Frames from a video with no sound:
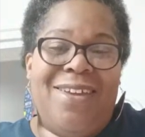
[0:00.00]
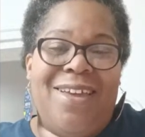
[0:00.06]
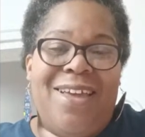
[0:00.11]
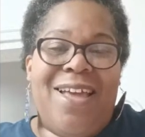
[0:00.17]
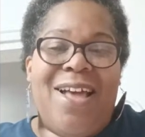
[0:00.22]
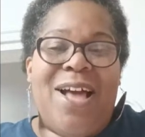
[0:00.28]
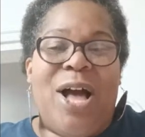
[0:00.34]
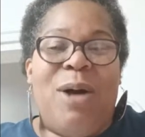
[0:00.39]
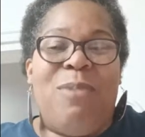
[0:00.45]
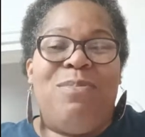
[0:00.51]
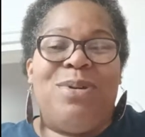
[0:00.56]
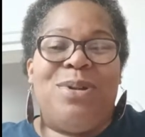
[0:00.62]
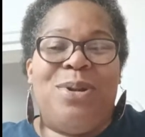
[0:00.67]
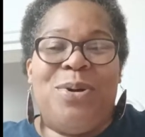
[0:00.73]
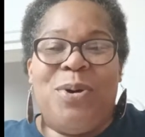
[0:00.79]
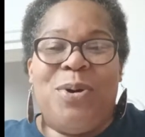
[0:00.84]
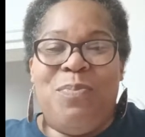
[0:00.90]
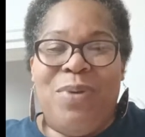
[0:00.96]
I'm a
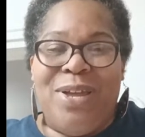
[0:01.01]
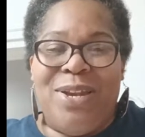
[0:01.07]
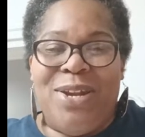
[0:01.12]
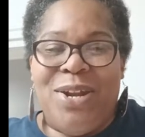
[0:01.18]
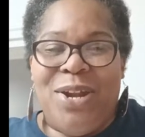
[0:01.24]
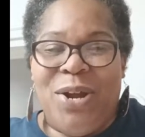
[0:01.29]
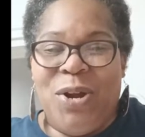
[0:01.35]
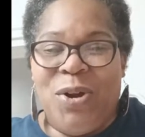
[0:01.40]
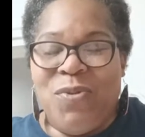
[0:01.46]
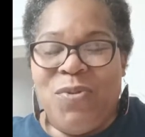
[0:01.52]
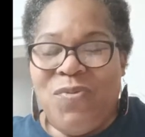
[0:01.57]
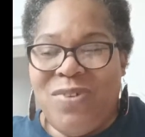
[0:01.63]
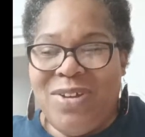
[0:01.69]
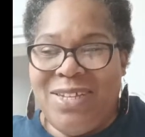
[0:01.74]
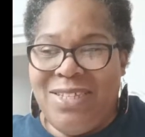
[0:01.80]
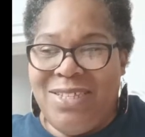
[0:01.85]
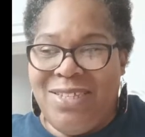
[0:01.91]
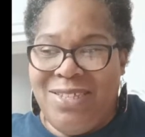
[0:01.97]
little bit nervous.
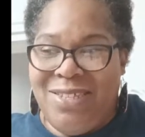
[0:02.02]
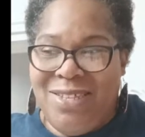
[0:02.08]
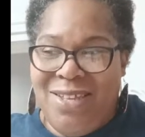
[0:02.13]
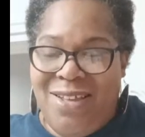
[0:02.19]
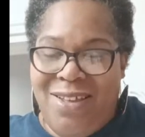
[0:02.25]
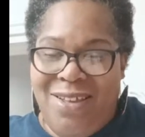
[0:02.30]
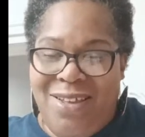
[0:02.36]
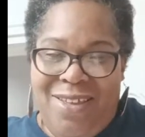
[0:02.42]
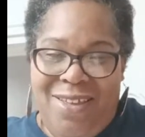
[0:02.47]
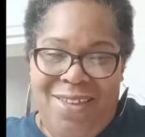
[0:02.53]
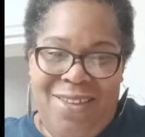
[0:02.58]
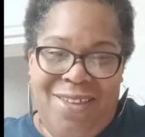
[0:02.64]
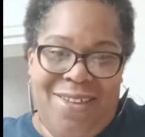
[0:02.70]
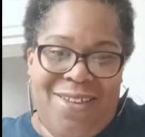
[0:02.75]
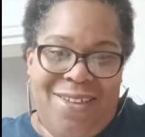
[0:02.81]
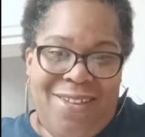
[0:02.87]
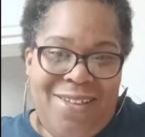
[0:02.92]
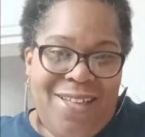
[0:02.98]

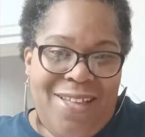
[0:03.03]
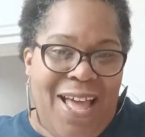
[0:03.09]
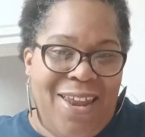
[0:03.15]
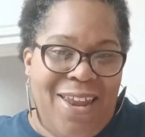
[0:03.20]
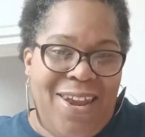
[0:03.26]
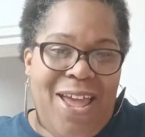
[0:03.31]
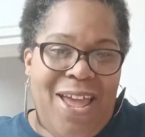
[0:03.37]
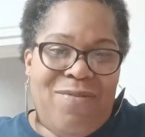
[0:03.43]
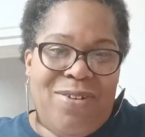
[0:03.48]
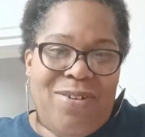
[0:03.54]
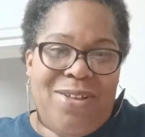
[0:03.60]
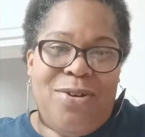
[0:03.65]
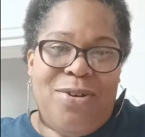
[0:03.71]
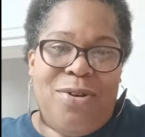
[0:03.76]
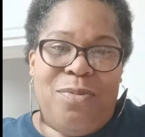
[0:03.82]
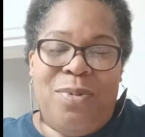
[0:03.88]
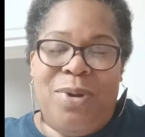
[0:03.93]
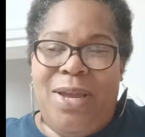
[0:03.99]
I never
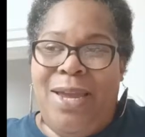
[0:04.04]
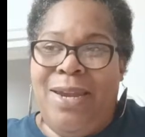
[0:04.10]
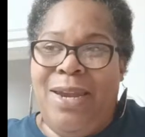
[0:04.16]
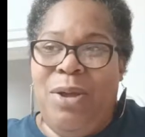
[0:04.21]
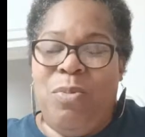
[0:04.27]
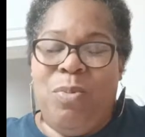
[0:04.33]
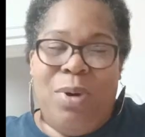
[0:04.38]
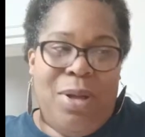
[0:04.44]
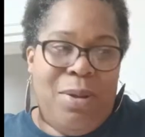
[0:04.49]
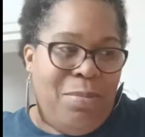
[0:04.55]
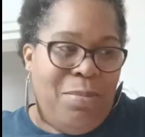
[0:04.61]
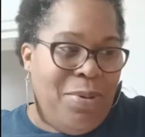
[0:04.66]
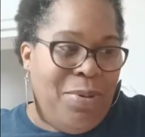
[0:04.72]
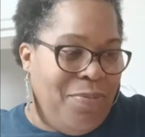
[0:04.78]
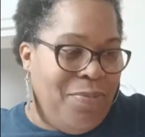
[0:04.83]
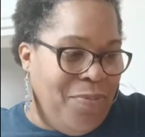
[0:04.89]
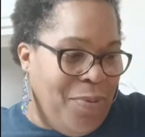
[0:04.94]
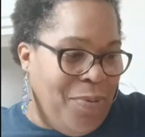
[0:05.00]
cooked with anyone
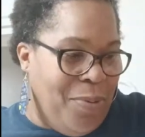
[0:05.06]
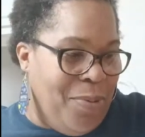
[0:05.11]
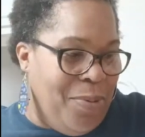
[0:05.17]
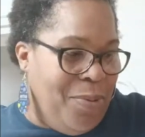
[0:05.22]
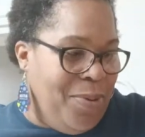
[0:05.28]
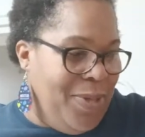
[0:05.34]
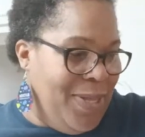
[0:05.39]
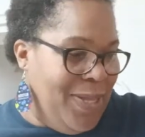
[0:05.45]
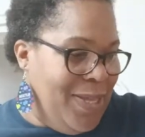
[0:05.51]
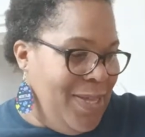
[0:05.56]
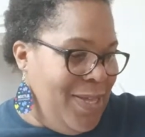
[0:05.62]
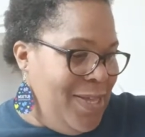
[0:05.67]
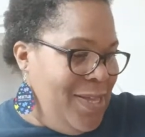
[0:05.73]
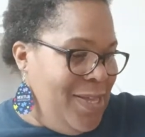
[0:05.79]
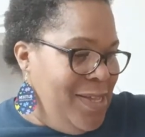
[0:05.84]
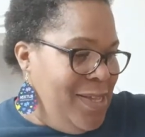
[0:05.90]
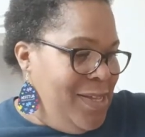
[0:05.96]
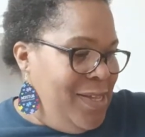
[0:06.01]
before.
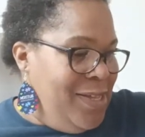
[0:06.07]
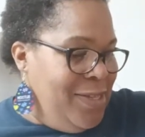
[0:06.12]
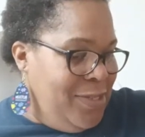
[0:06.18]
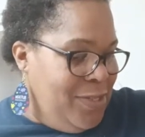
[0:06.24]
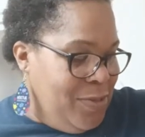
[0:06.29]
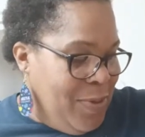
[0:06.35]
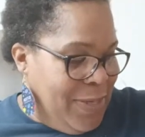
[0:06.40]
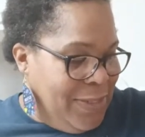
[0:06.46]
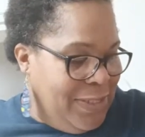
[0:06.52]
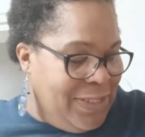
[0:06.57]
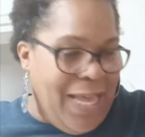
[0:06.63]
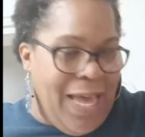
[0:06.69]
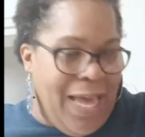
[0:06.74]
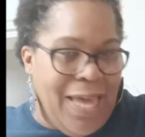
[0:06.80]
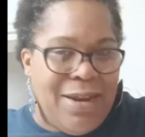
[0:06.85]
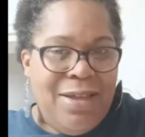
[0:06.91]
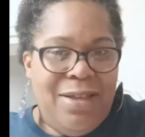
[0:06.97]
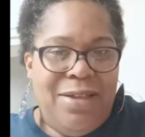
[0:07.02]
So I just
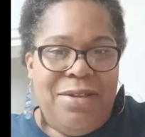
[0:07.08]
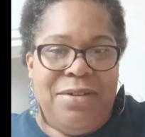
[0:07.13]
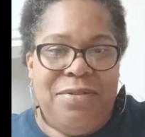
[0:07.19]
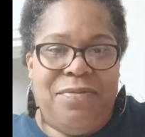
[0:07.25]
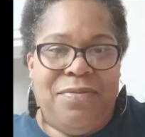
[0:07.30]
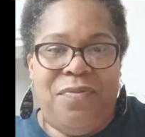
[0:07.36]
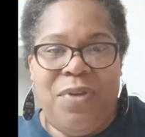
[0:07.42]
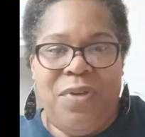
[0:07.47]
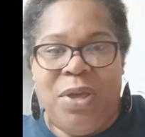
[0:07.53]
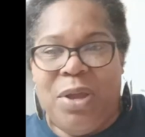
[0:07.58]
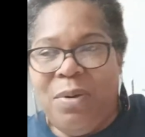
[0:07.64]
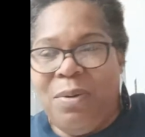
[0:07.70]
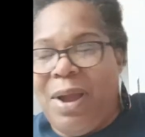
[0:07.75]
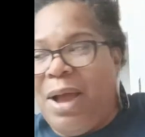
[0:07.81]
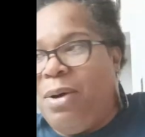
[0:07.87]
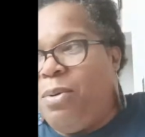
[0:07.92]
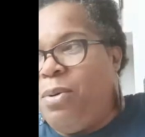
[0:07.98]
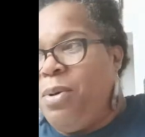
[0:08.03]
gotta figure
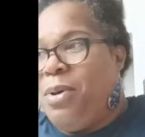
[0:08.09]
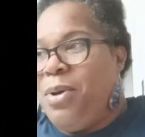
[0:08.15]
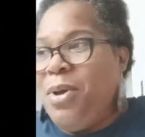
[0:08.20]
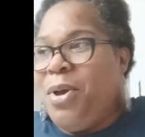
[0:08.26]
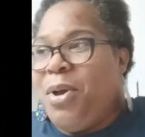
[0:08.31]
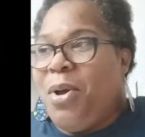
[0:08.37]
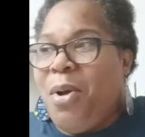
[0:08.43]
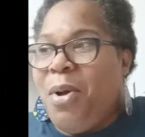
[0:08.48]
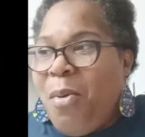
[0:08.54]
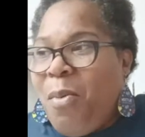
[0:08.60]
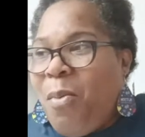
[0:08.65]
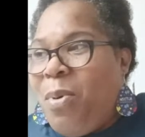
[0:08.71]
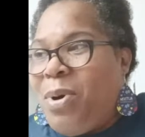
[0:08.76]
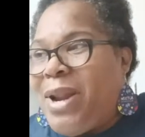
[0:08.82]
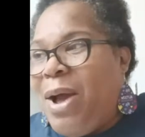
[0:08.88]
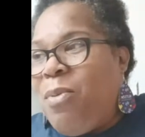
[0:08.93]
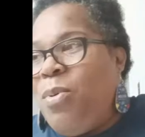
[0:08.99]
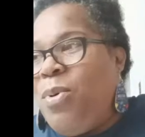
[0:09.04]
out what I
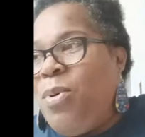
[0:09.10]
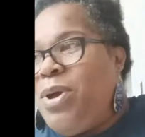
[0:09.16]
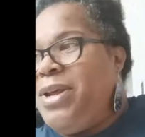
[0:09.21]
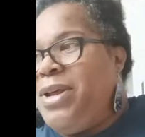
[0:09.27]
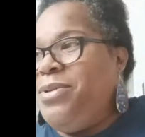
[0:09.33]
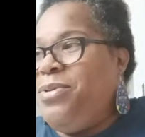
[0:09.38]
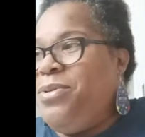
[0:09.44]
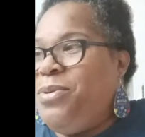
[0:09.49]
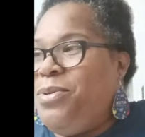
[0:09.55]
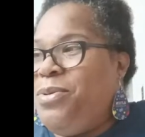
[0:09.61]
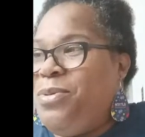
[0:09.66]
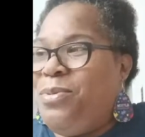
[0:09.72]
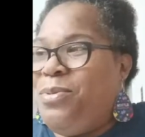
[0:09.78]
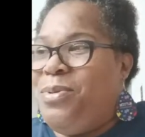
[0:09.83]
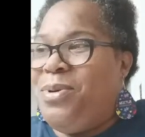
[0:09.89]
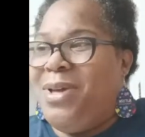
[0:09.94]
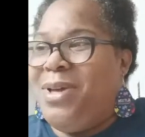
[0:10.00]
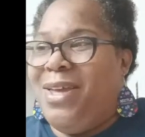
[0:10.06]
want to do
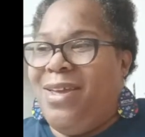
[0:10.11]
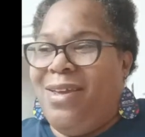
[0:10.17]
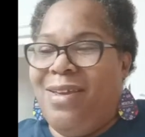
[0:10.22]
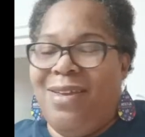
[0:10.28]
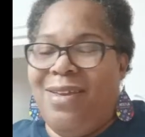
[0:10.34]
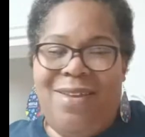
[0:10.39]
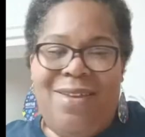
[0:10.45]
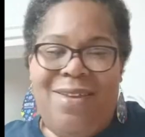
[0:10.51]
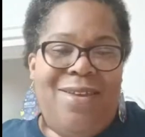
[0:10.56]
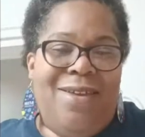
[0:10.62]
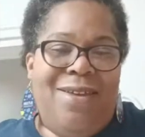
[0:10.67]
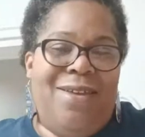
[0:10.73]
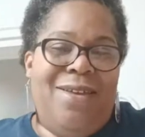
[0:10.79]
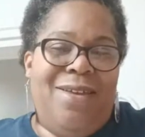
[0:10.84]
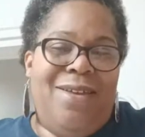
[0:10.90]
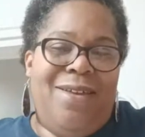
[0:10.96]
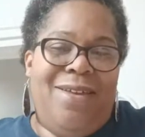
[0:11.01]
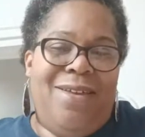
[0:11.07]

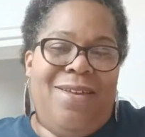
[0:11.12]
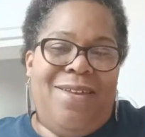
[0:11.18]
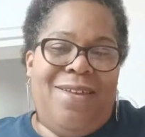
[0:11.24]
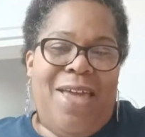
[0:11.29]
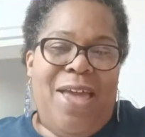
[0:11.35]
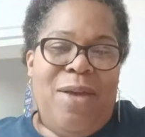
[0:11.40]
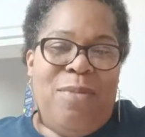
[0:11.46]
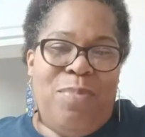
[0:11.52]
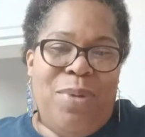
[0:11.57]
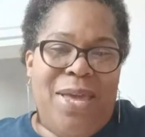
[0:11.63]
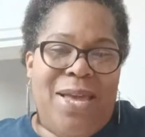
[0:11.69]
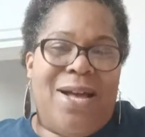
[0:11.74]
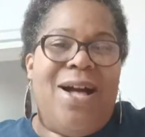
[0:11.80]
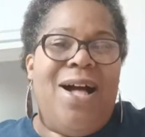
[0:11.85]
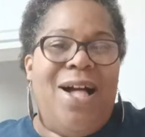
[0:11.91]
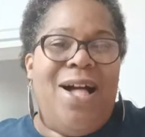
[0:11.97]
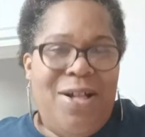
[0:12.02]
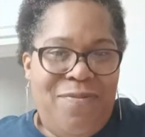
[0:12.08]
and be
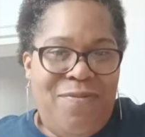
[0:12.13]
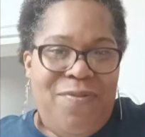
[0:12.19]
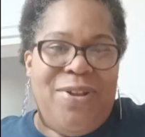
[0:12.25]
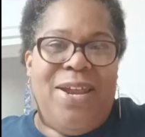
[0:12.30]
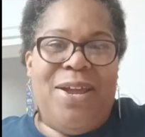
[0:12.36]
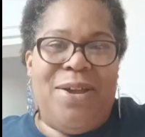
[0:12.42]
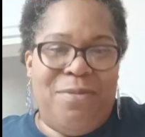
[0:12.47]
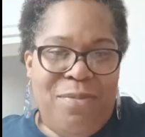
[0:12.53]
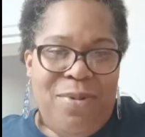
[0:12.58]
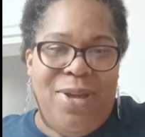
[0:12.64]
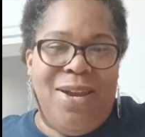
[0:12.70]
confident with it.